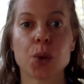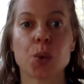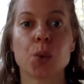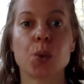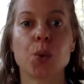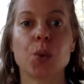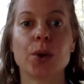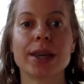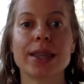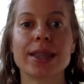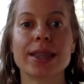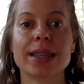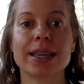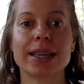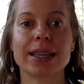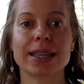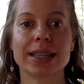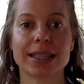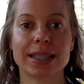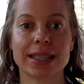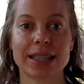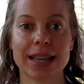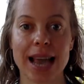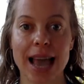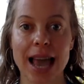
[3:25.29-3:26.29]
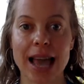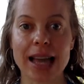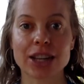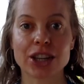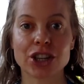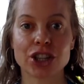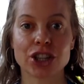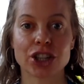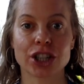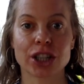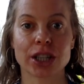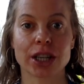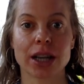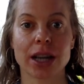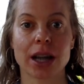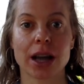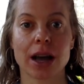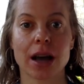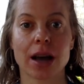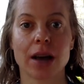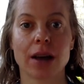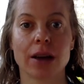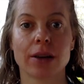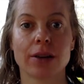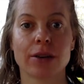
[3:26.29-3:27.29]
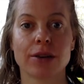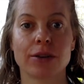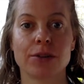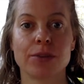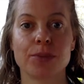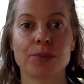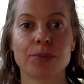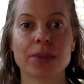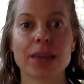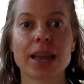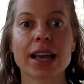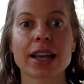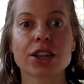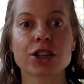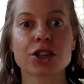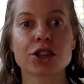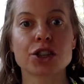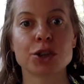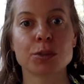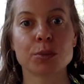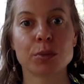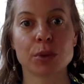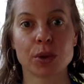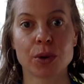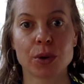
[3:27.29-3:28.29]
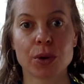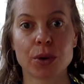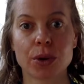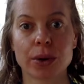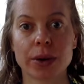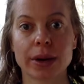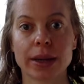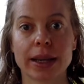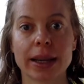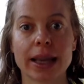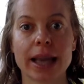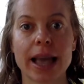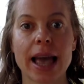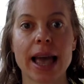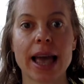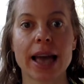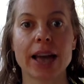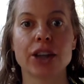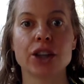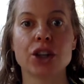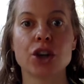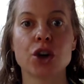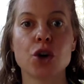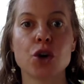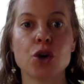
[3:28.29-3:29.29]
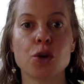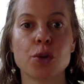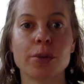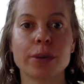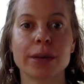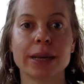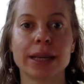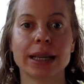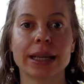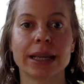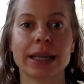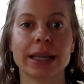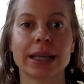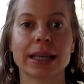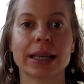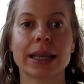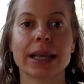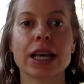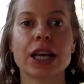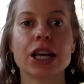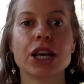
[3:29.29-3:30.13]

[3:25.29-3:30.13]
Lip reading: with the intention of exploring and opening